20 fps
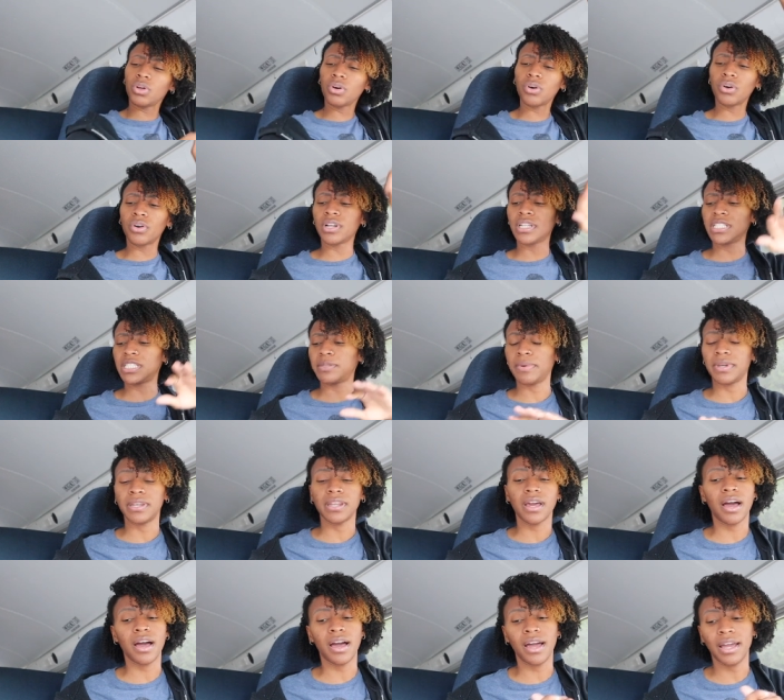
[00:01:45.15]
Lord, it's been
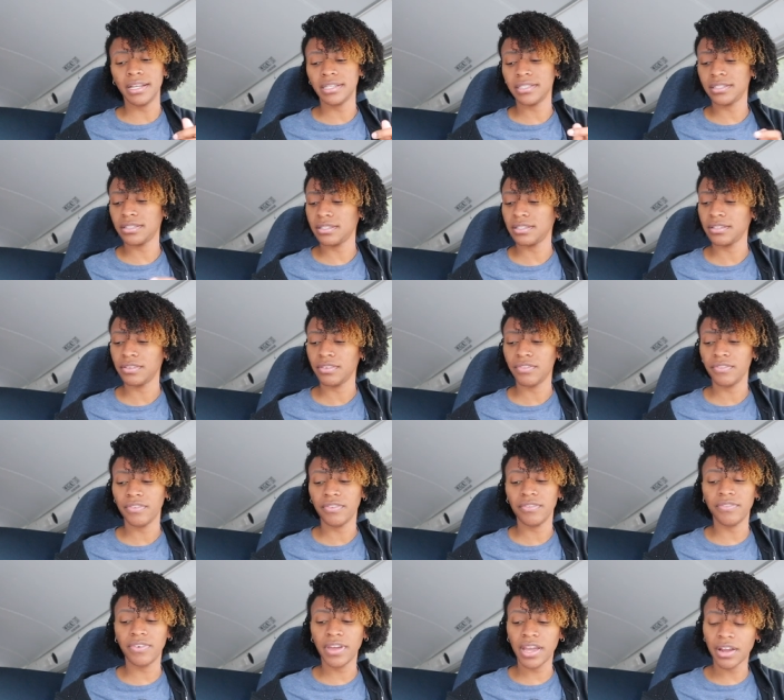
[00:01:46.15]
hot.
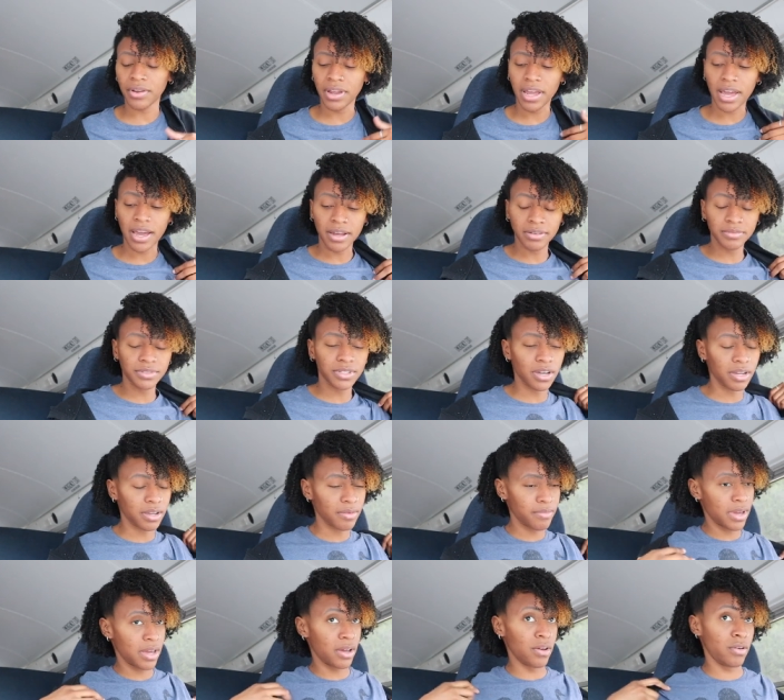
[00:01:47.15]
Very hot. I'm
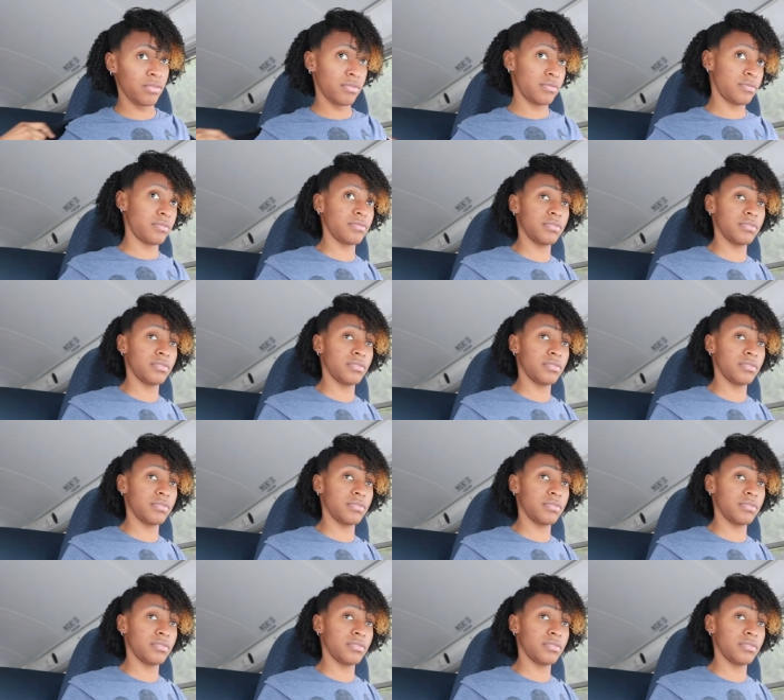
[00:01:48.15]
talking about,